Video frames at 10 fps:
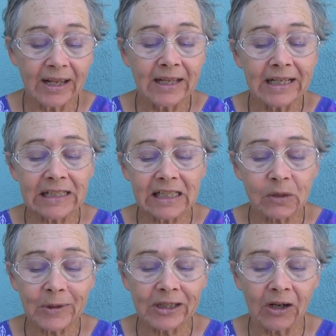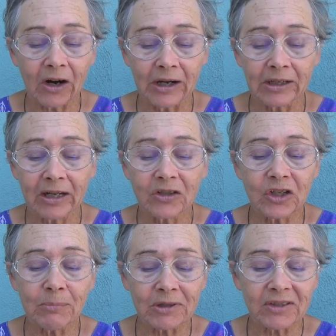His sweetheart,
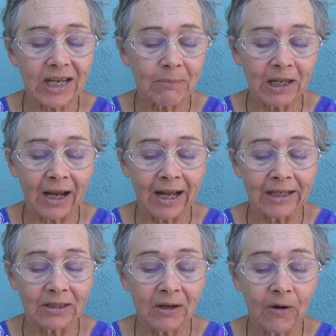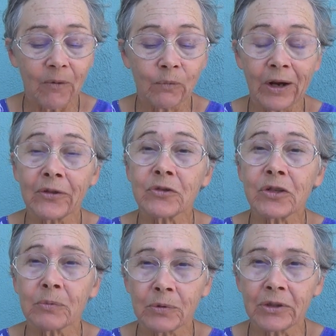she must stay behind, whether
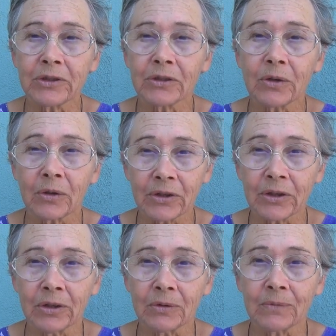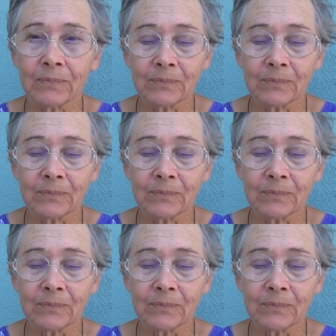she would or no.